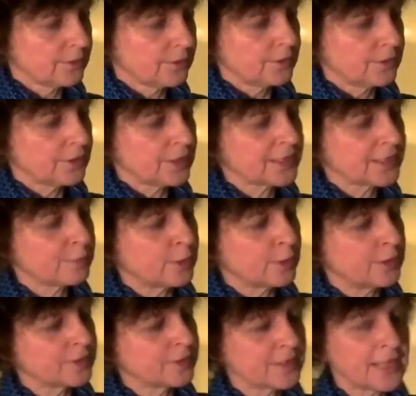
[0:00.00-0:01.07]
So that's what I
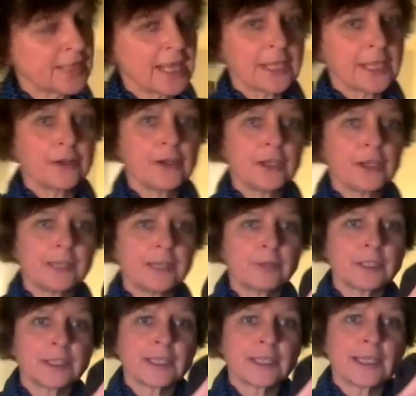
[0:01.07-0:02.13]
was saying earlier,
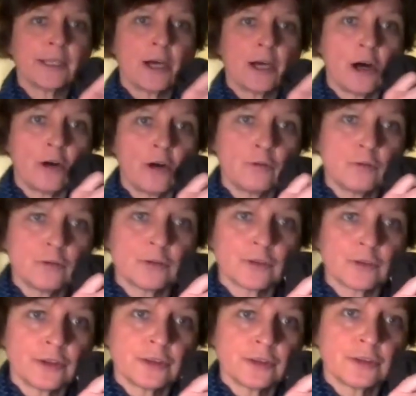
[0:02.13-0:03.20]
one can hold
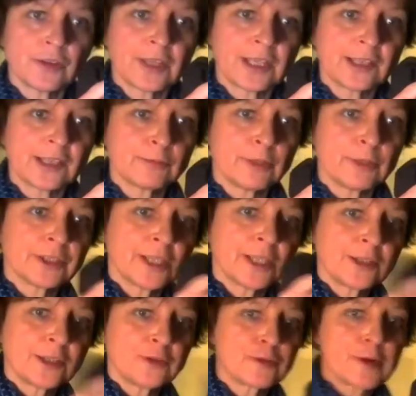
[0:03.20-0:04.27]
onto things, one
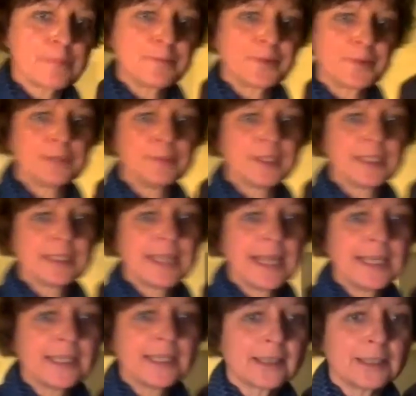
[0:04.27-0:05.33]
can grip them and
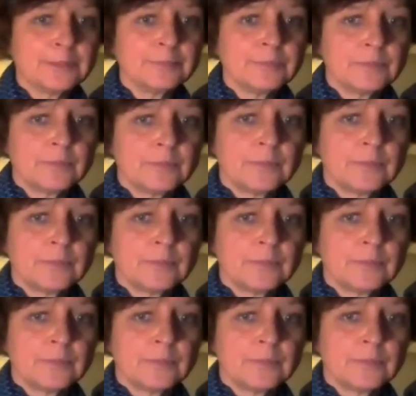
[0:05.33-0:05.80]
take them,